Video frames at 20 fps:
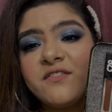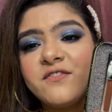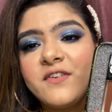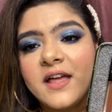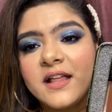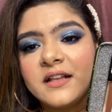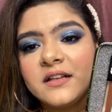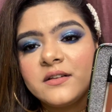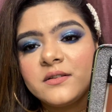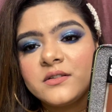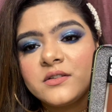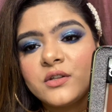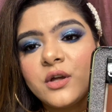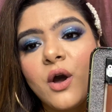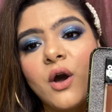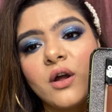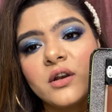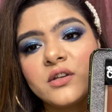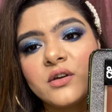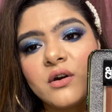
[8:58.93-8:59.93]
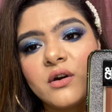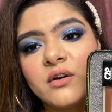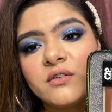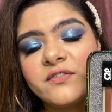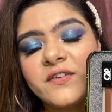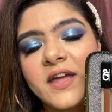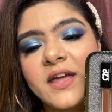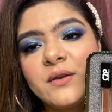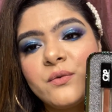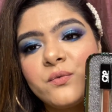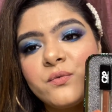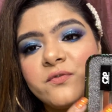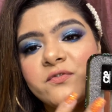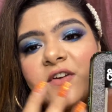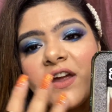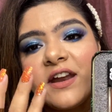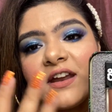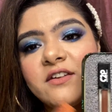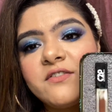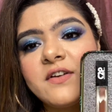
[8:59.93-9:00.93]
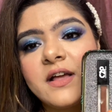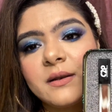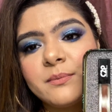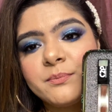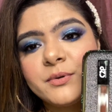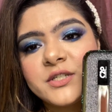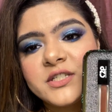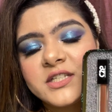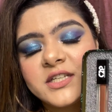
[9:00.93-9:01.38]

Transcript: well thought of and very well put